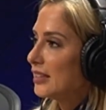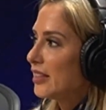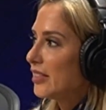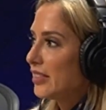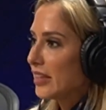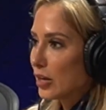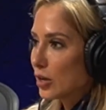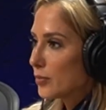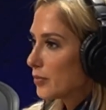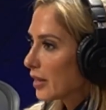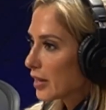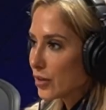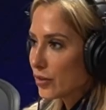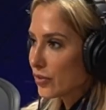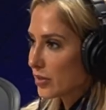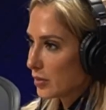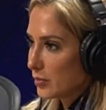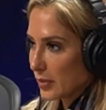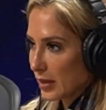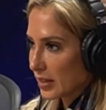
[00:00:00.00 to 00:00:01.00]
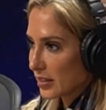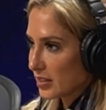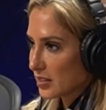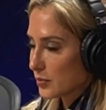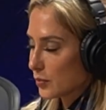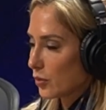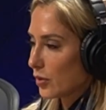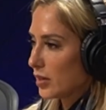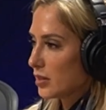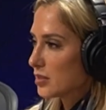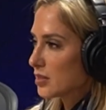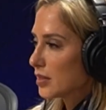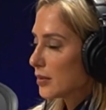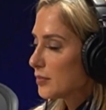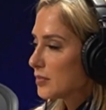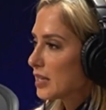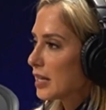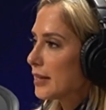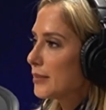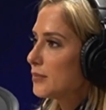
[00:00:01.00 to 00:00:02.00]
They're better than me at this point.
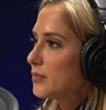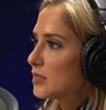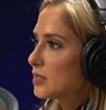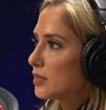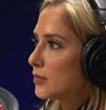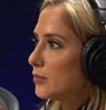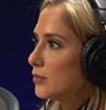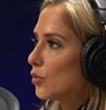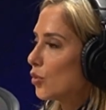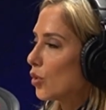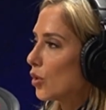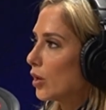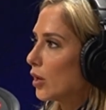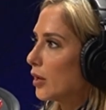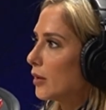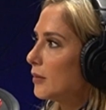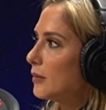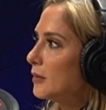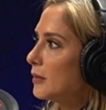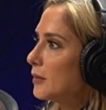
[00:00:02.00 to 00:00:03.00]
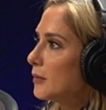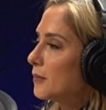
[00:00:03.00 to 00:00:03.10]
Sometimes the